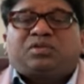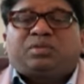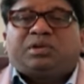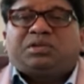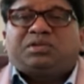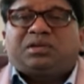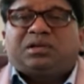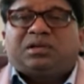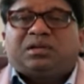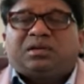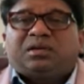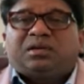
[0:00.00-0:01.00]
So
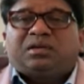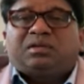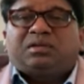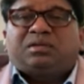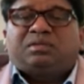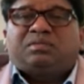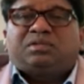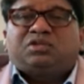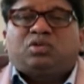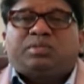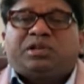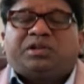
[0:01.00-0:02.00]
basically,
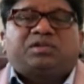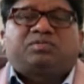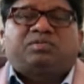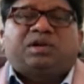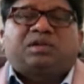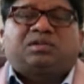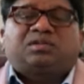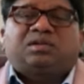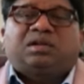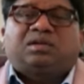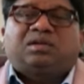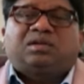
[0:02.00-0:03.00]
there's so many risk factors,
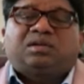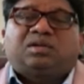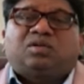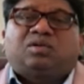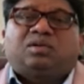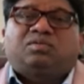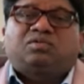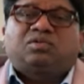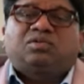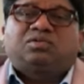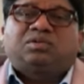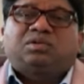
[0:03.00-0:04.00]
like, you know, of
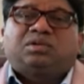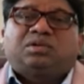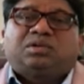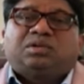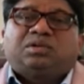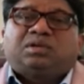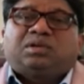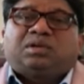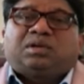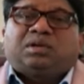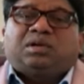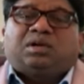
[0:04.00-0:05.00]
course,
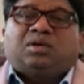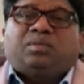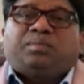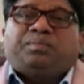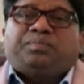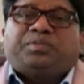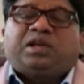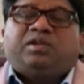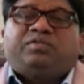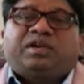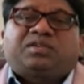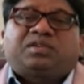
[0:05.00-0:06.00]
you know,
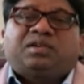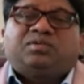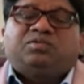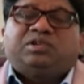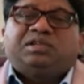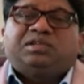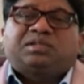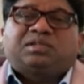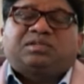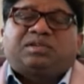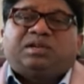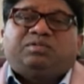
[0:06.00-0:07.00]
infection, we
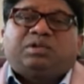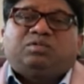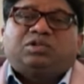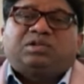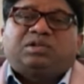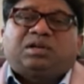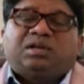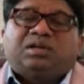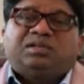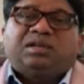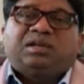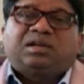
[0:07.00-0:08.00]
discussed, right, when we
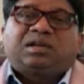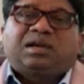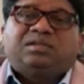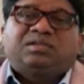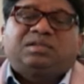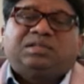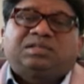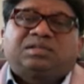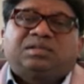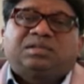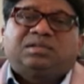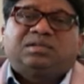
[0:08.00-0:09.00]
started general cancer
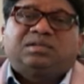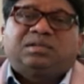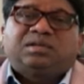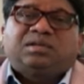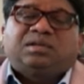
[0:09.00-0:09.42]
discussion.